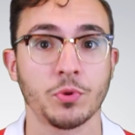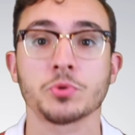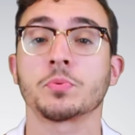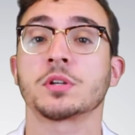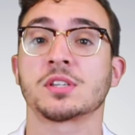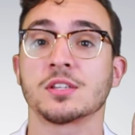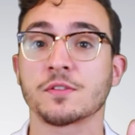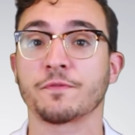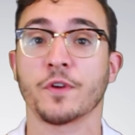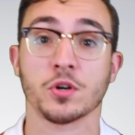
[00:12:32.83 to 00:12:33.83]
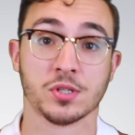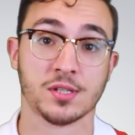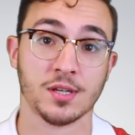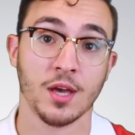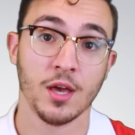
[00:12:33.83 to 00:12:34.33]
which was his
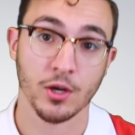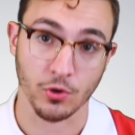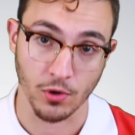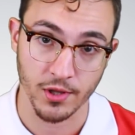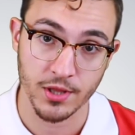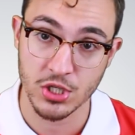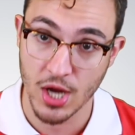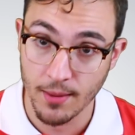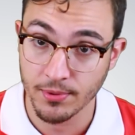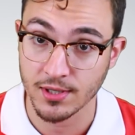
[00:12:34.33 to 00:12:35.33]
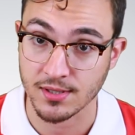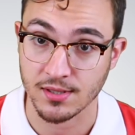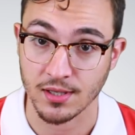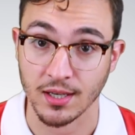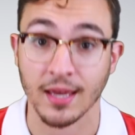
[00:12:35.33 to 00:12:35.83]
first goal in the
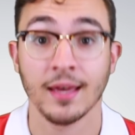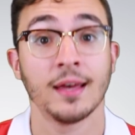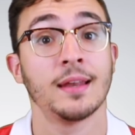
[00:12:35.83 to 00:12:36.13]
Champions League.